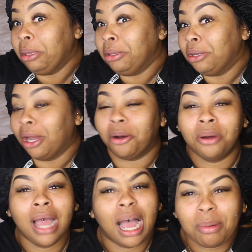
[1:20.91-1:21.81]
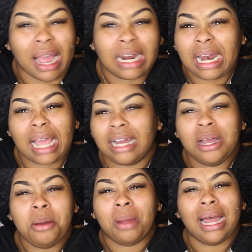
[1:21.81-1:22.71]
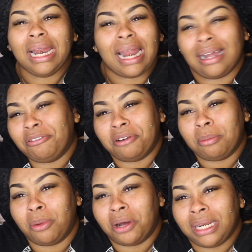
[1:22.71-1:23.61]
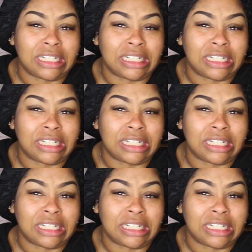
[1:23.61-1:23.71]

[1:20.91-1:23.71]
You know, kind of like a football.